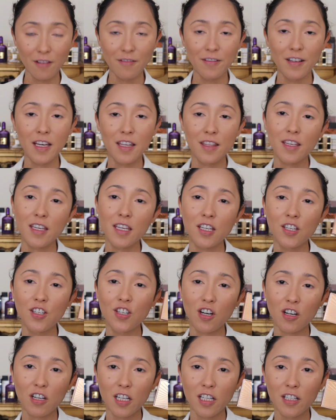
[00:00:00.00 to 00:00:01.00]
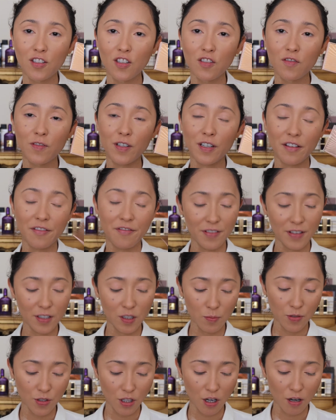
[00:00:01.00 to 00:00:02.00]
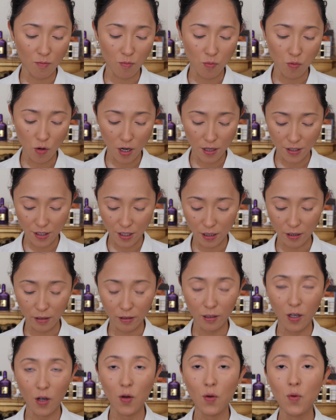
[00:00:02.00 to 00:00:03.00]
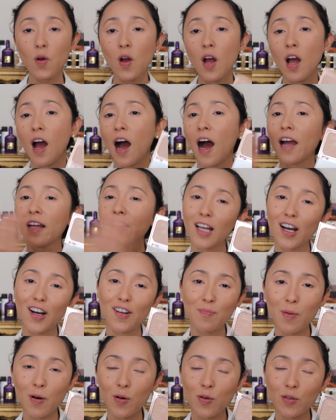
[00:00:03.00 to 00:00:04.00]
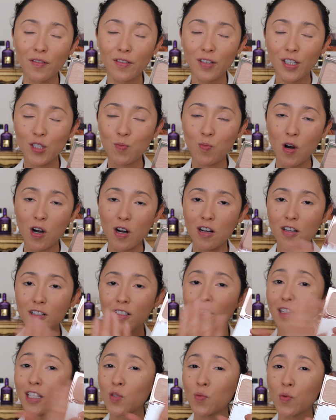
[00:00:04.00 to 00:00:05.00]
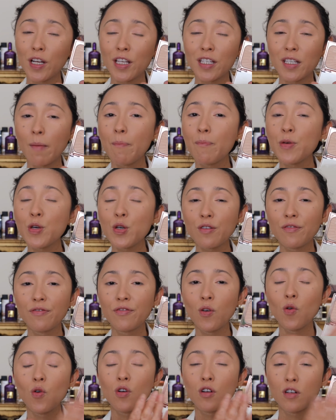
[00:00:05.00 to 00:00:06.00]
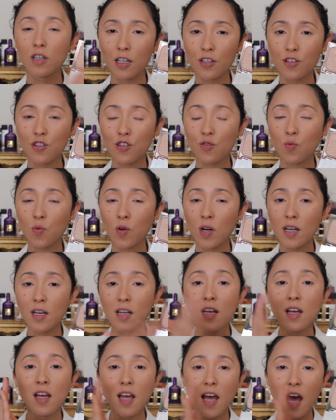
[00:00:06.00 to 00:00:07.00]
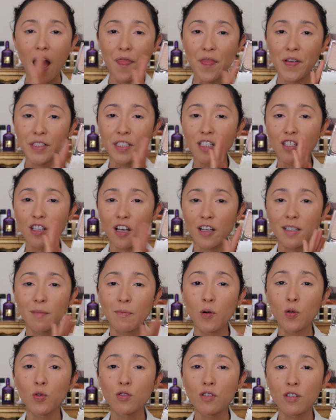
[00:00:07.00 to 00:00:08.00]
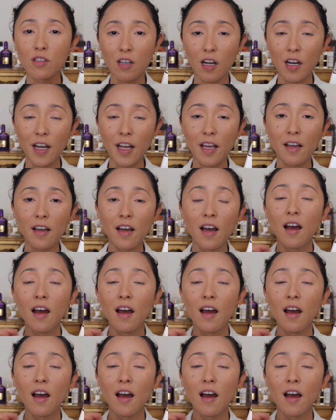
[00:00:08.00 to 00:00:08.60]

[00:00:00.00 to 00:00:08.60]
the Charlotte Tilbury Film Star Bronze and Glow. I love both of these products. This one is a beautiful contour one, and this is just the most stunning